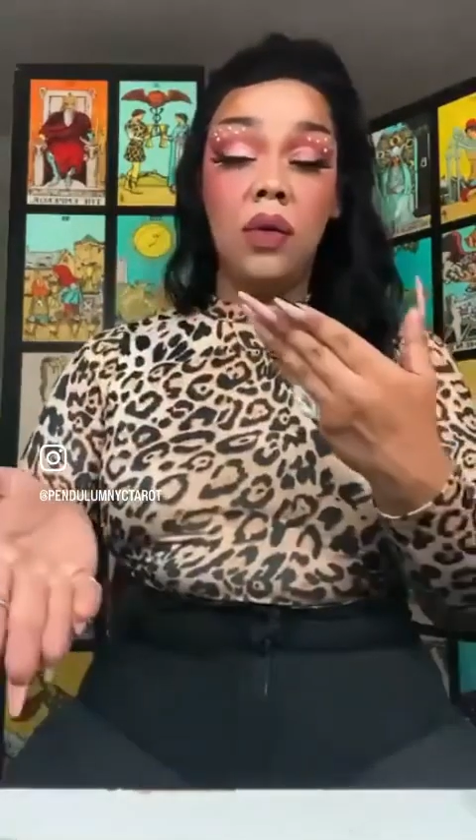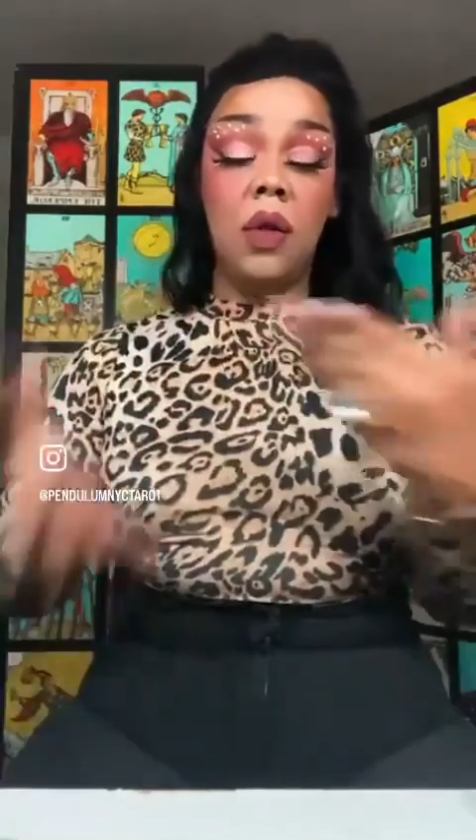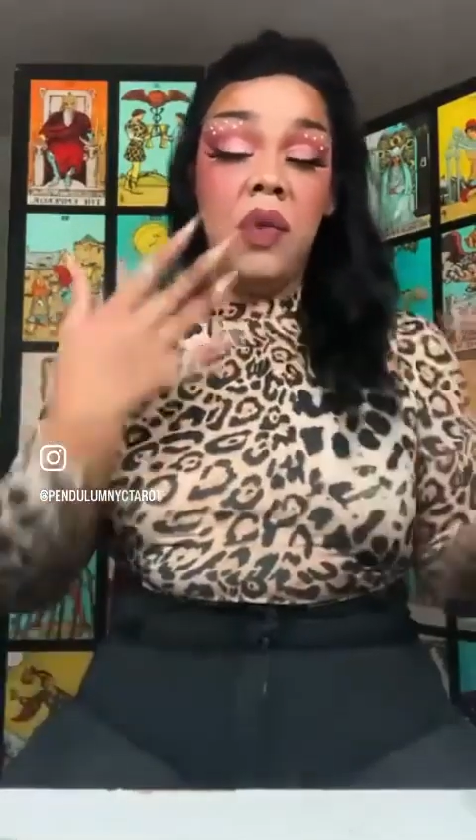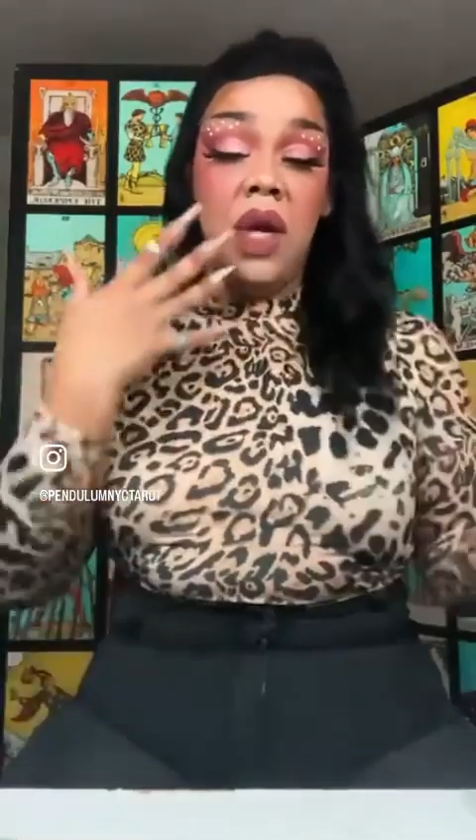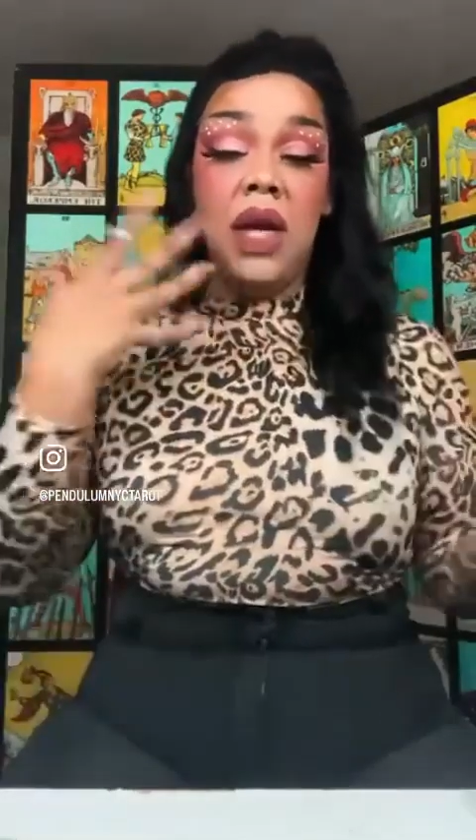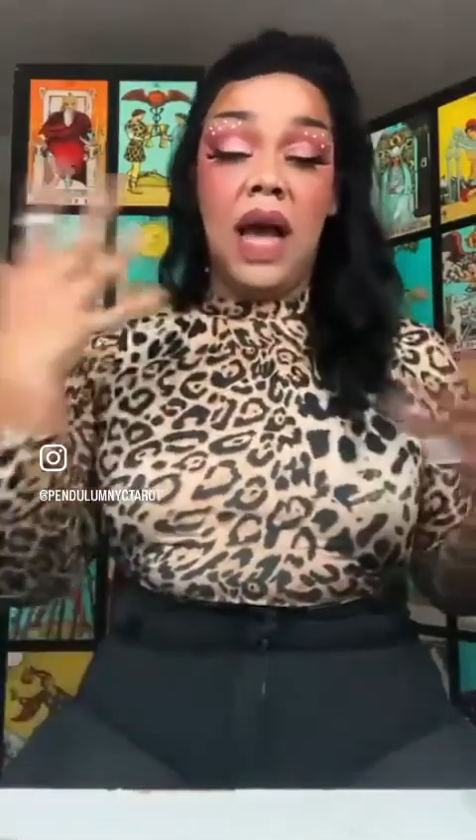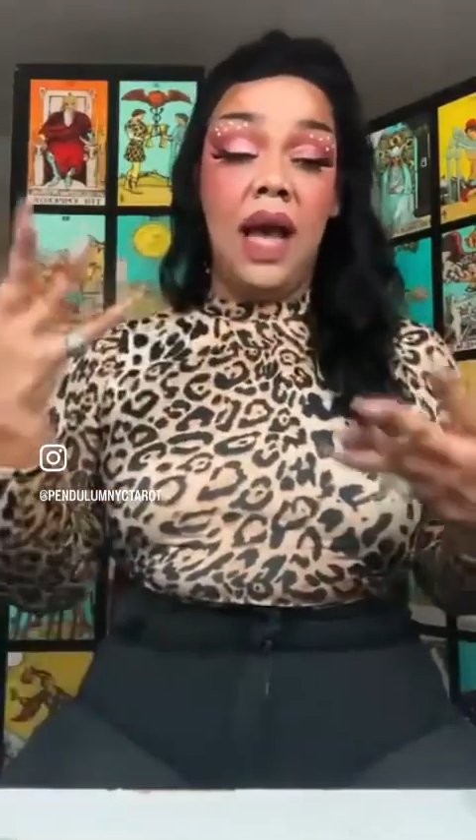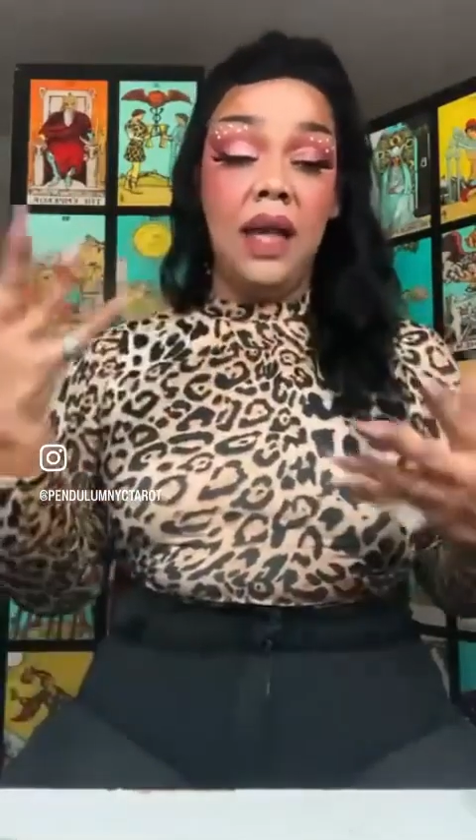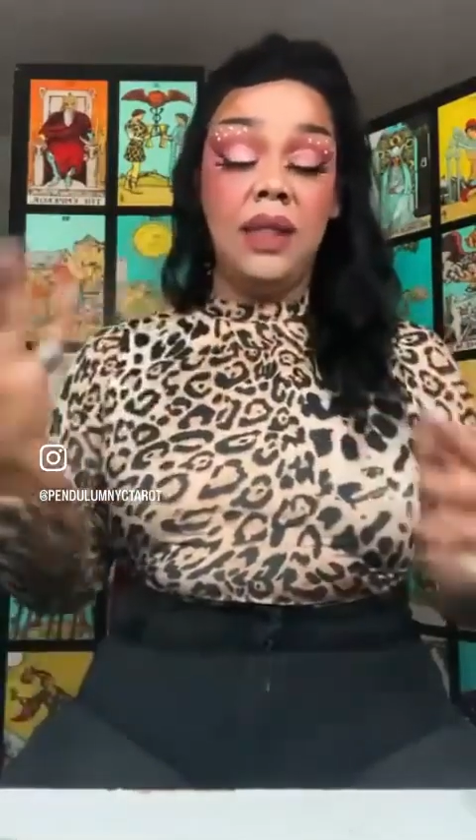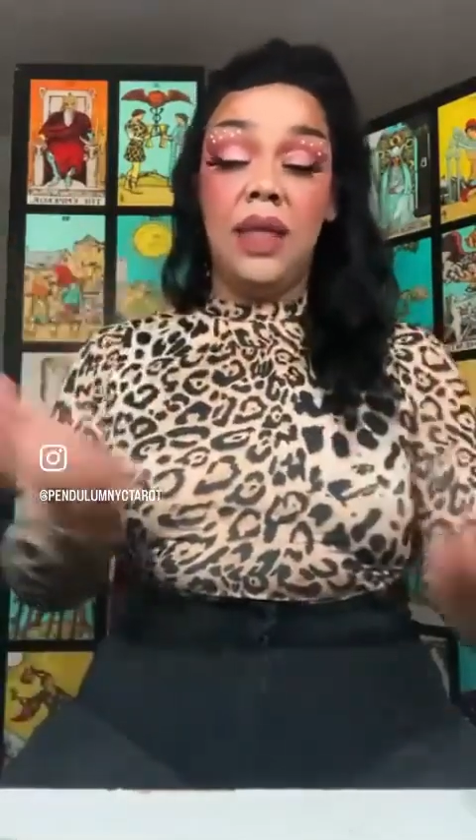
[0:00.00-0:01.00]
You could be a
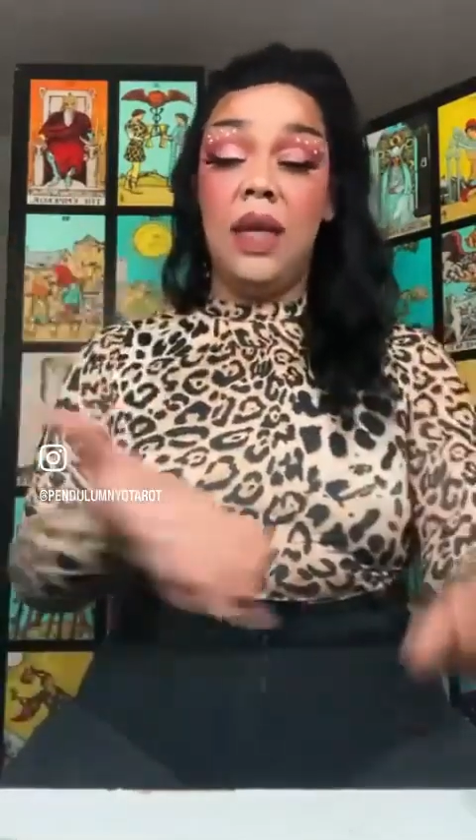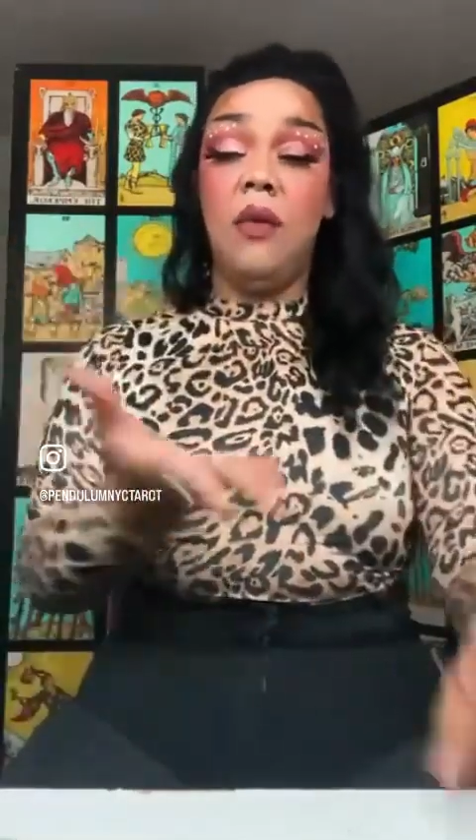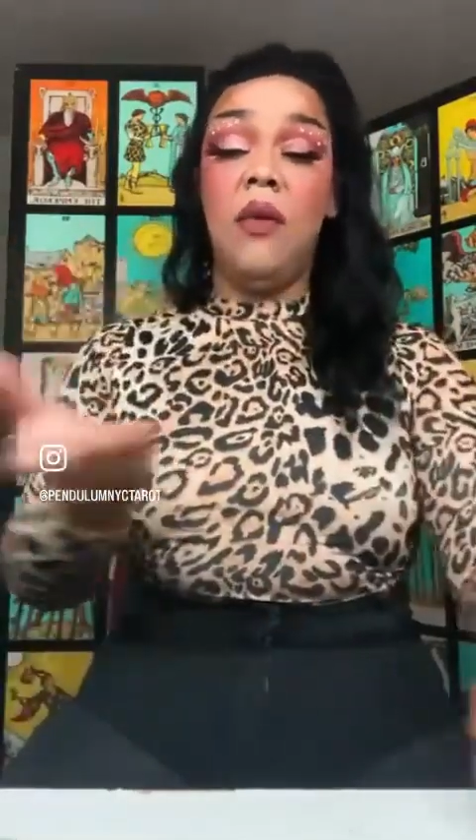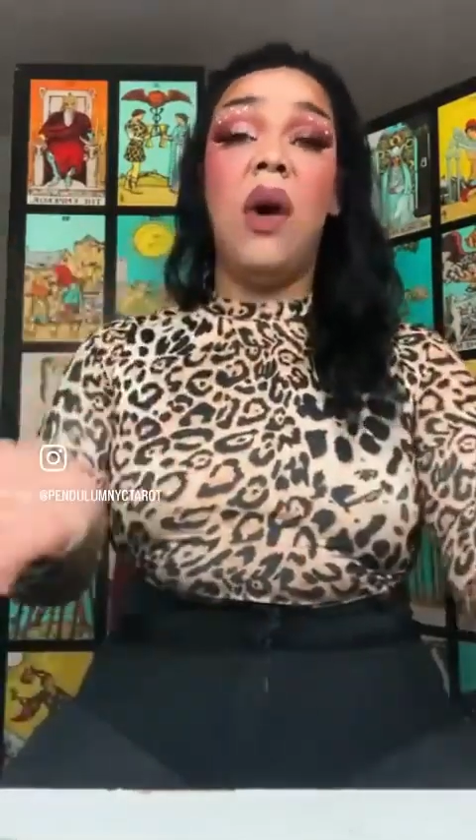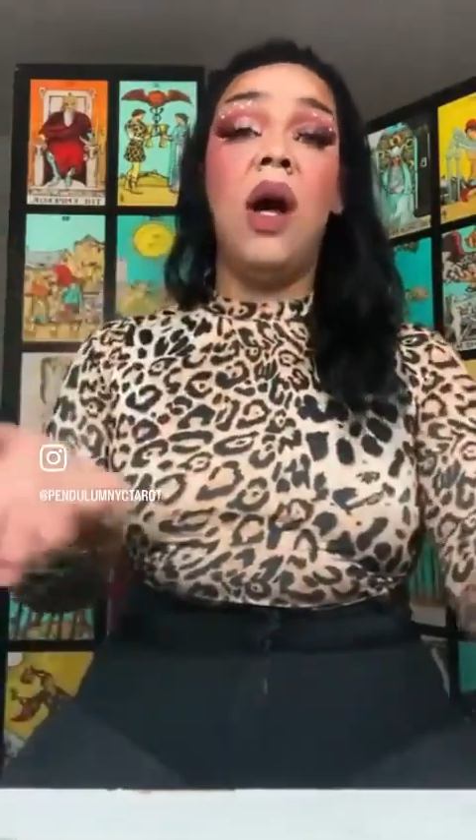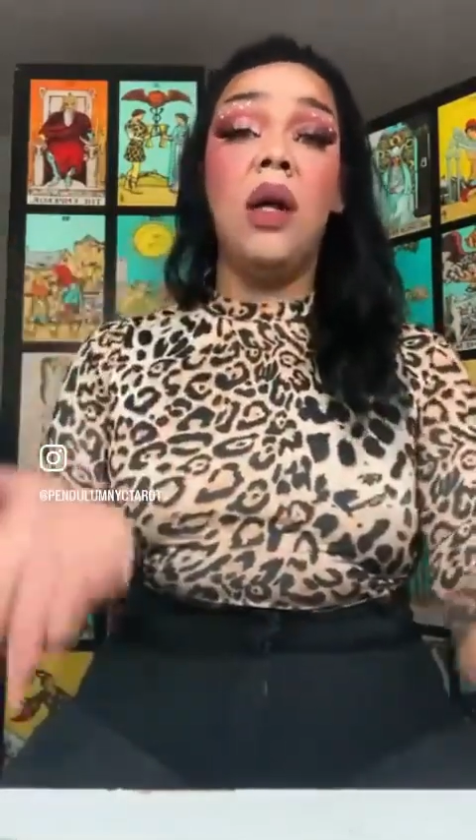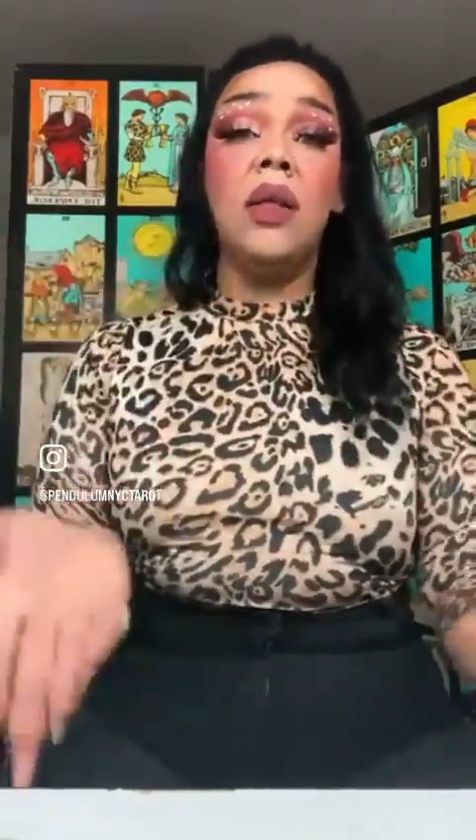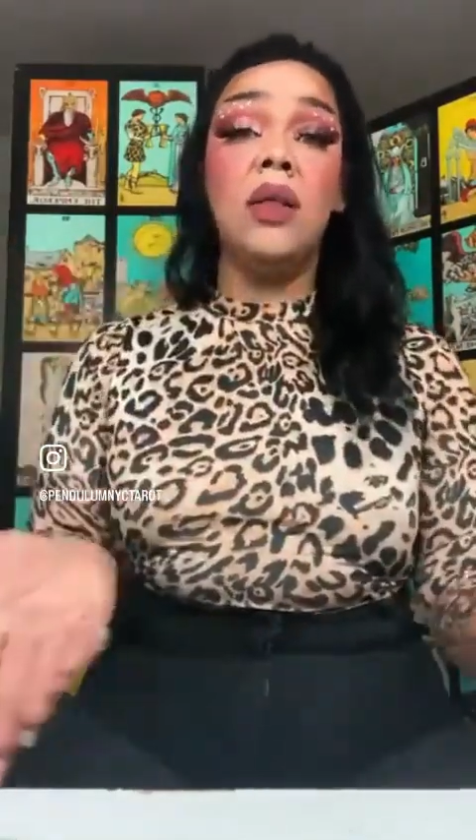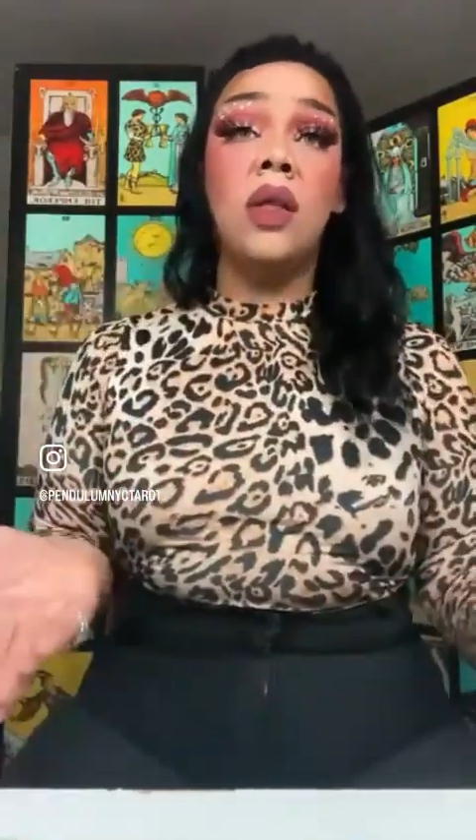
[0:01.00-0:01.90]
guy dealing with a boss,